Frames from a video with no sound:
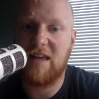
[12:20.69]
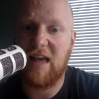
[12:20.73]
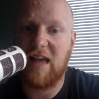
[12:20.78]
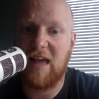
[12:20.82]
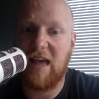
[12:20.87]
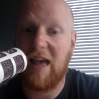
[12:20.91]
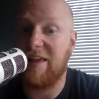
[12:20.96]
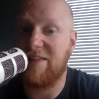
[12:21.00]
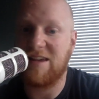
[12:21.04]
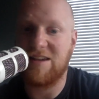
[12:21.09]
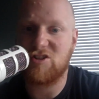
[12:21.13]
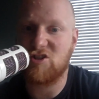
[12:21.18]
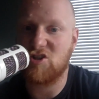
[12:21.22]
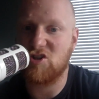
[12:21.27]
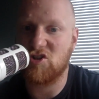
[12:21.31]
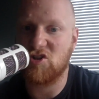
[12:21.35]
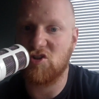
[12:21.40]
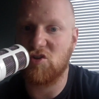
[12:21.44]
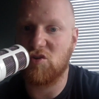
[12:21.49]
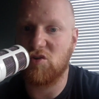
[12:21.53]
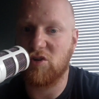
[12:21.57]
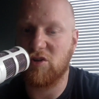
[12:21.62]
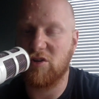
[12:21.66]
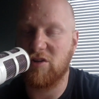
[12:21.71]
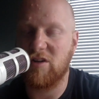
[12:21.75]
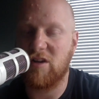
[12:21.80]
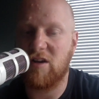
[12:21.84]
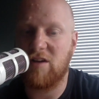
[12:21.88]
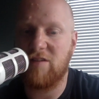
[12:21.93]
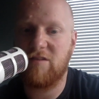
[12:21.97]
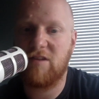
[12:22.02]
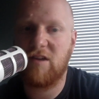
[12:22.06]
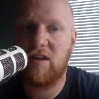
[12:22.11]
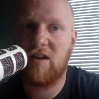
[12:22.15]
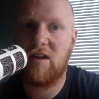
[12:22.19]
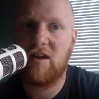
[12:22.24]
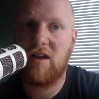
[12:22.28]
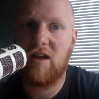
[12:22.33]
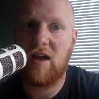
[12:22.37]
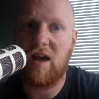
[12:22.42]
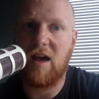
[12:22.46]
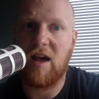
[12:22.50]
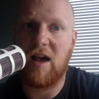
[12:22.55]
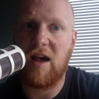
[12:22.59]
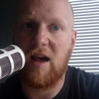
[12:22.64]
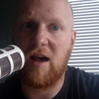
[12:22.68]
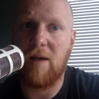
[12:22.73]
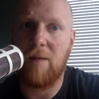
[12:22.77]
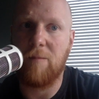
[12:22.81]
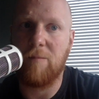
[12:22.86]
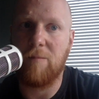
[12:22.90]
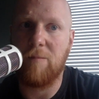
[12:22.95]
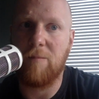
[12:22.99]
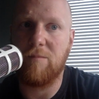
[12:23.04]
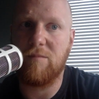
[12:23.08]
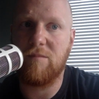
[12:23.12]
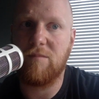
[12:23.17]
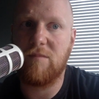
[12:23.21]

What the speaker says: hey, that's just not good enough.